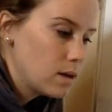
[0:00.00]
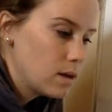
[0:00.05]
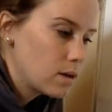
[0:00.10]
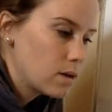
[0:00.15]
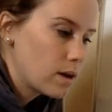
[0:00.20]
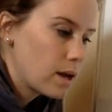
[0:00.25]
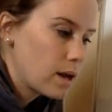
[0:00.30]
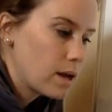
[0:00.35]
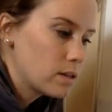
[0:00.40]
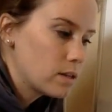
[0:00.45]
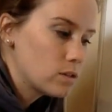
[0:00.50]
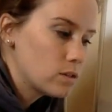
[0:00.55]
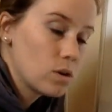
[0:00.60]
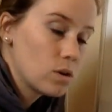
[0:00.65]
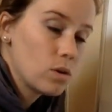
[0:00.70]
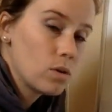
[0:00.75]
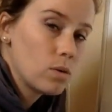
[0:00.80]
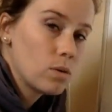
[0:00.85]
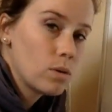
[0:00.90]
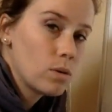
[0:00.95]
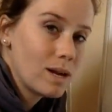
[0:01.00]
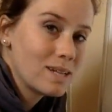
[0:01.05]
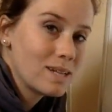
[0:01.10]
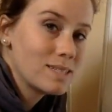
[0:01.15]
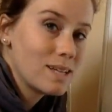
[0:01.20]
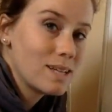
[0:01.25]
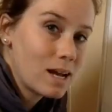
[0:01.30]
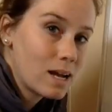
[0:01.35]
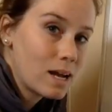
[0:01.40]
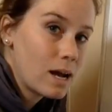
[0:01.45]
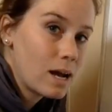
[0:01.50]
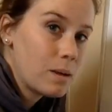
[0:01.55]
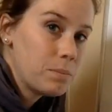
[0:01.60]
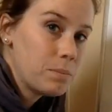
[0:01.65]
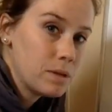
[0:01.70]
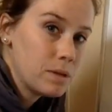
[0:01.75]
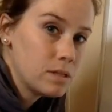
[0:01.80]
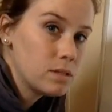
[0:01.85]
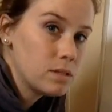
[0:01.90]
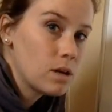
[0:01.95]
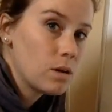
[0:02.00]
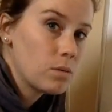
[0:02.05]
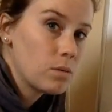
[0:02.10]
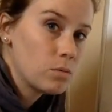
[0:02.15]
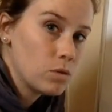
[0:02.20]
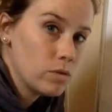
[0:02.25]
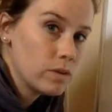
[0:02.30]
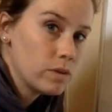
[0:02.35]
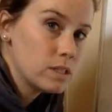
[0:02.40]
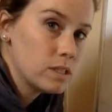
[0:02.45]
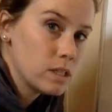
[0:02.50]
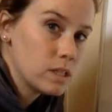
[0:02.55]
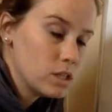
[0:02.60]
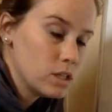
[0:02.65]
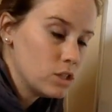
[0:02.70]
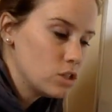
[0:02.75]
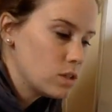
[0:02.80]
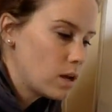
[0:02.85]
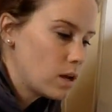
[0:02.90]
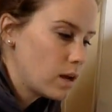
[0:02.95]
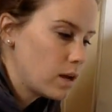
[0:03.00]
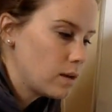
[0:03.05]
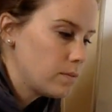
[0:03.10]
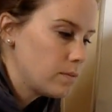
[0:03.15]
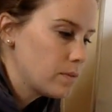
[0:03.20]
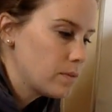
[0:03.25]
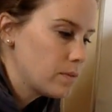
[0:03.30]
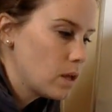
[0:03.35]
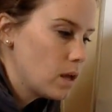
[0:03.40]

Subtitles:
okay? So exact copies are moving to each side.